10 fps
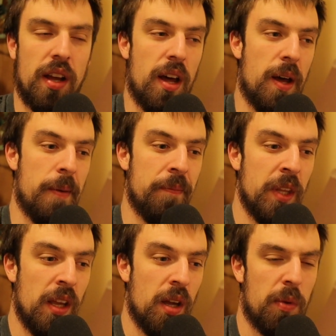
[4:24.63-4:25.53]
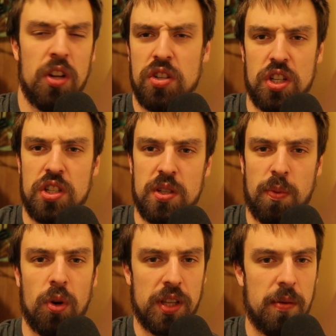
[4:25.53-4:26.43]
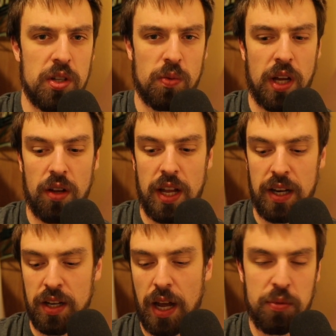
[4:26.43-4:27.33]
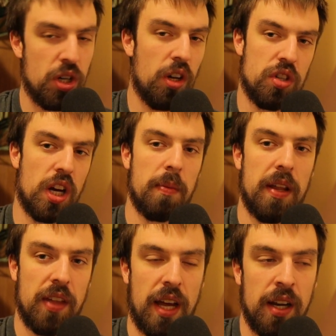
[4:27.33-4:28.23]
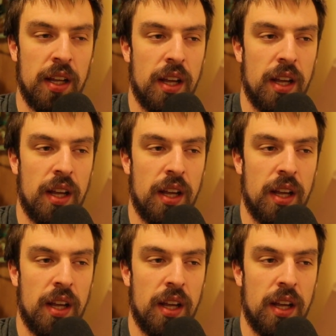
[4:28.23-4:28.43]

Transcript: but also just to support them as well. And I'm sure he'll talk about that